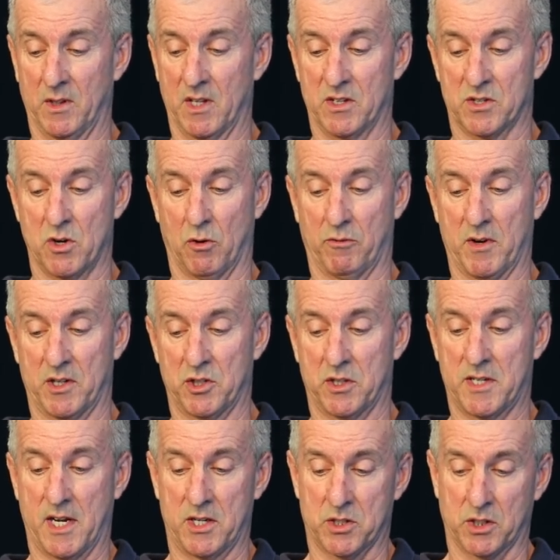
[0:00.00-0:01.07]
there's no
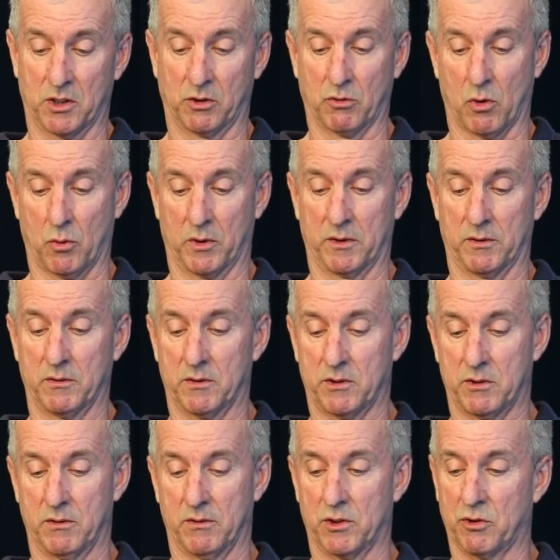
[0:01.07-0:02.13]
vegetation growing
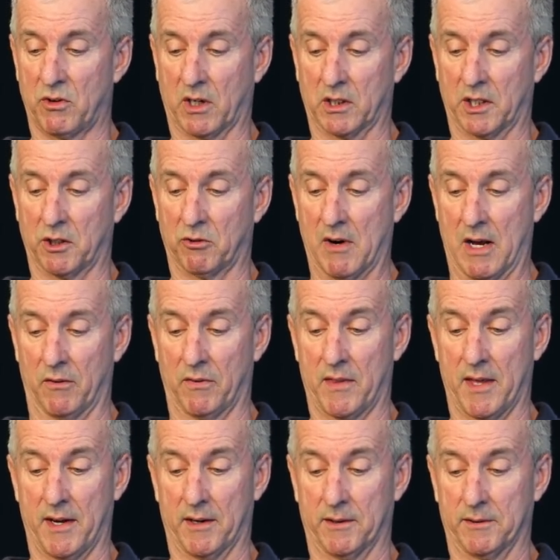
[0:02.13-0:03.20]
directly around
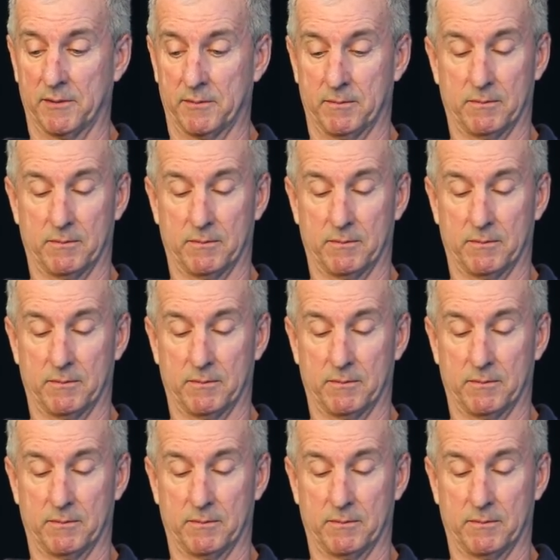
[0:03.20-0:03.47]
there.